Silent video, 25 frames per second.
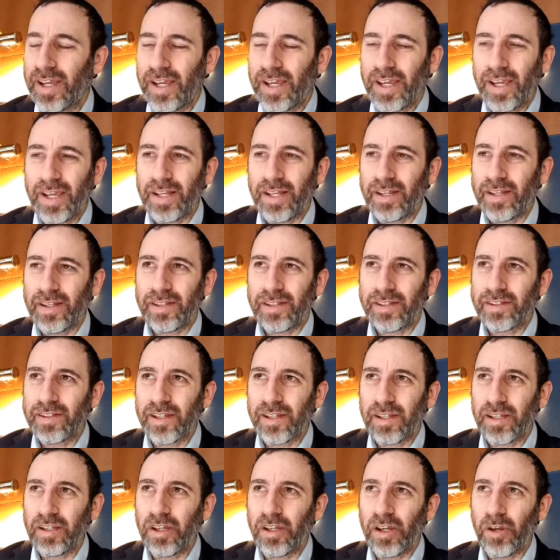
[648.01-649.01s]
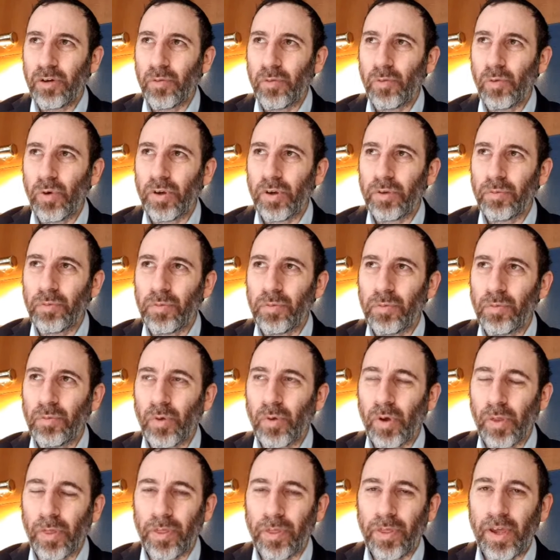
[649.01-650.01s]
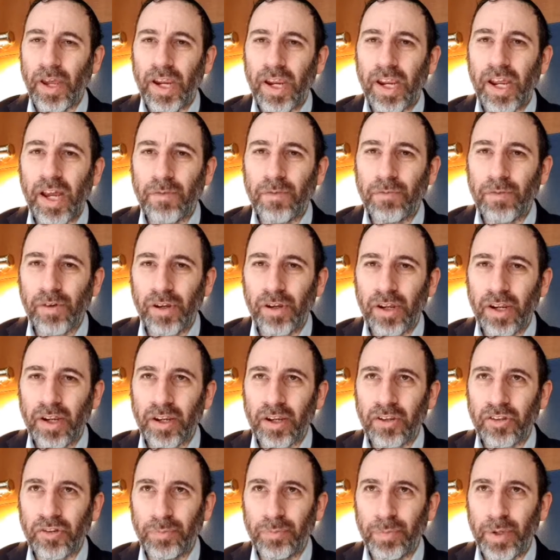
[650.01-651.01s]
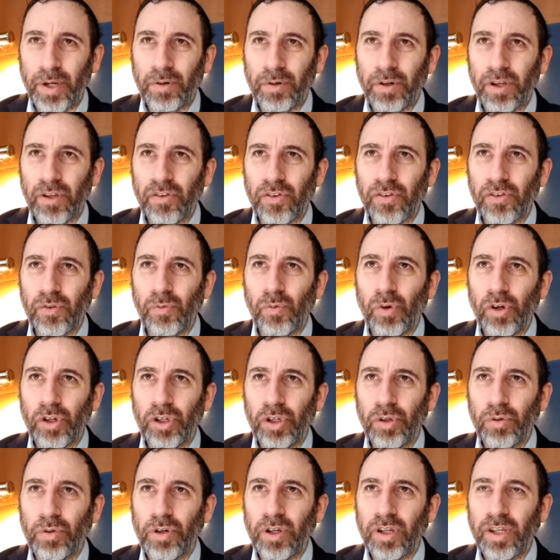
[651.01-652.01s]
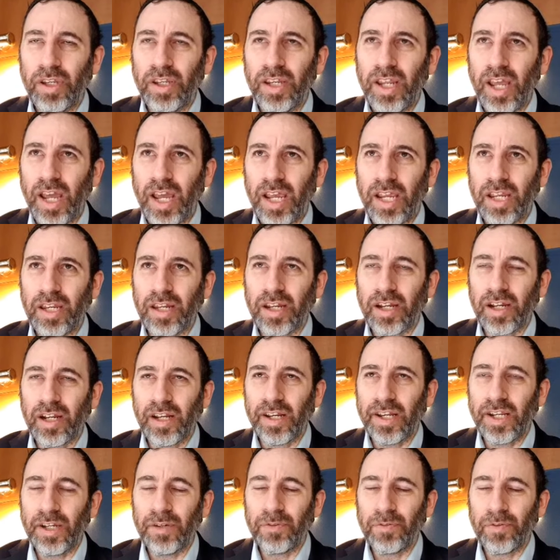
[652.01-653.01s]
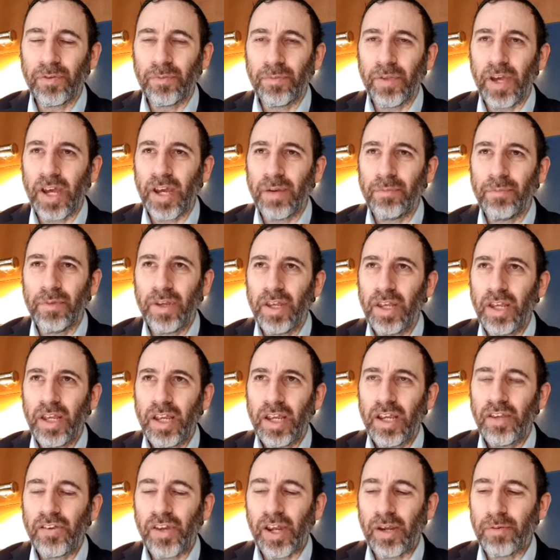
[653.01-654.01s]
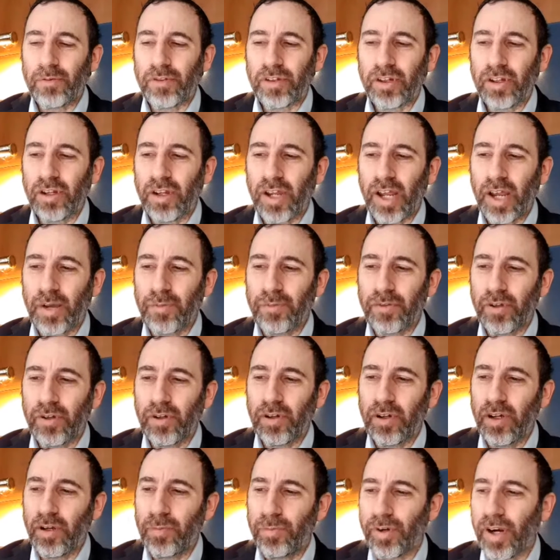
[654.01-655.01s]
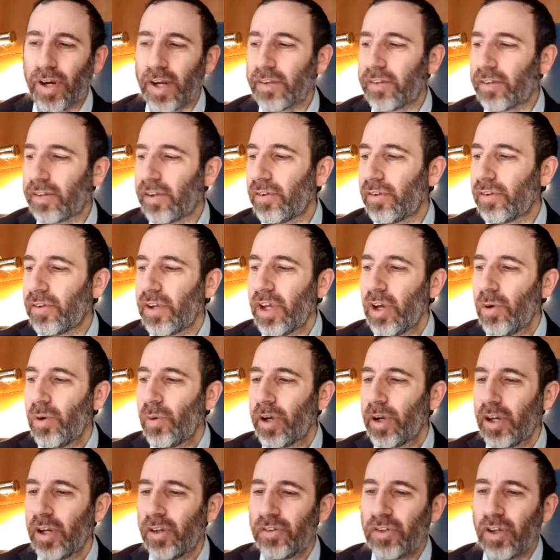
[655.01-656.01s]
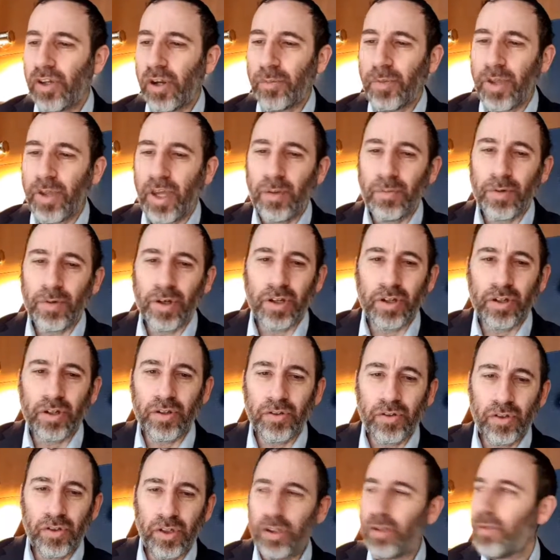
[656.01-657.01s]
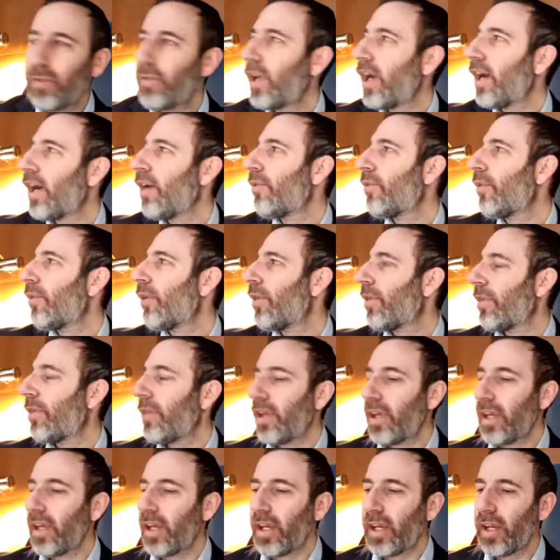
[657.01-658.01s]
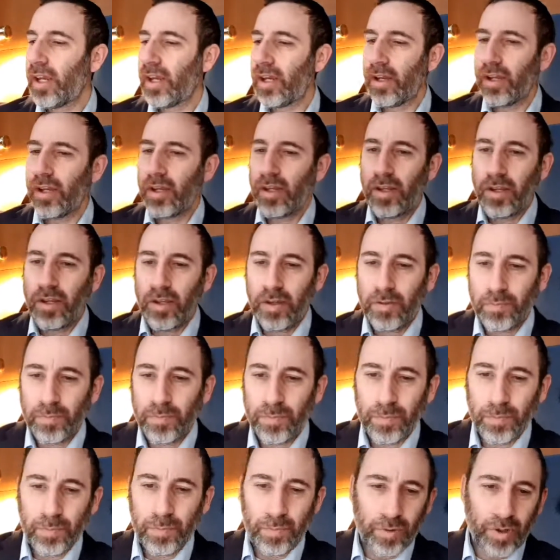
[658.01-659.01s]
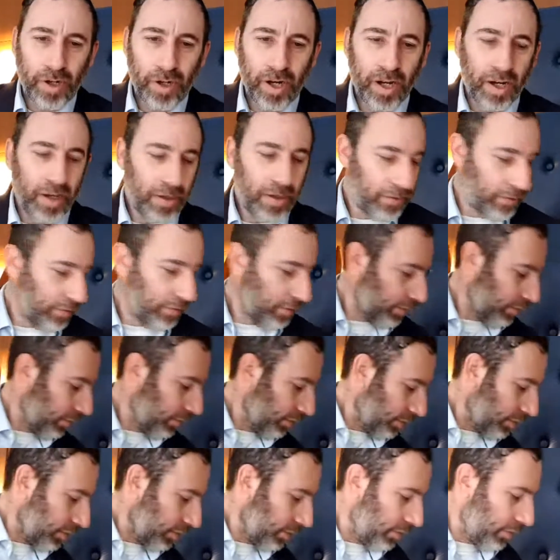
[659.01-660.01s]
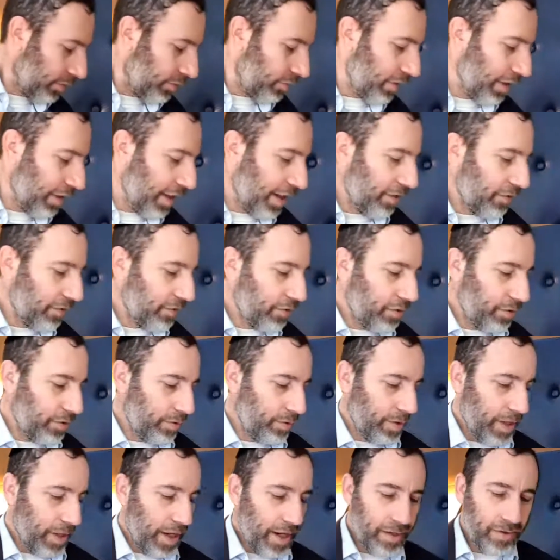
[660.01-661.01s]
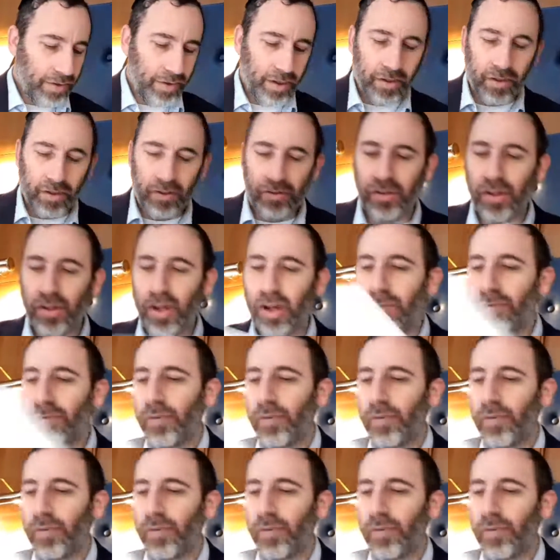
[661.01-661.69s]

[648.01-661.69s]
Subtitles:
it's what they have experienced and what you can gain and glean from them is absolutely priceless. We're going to stop there and we're going to continue now with the prayers. So let's do that. And the Psalm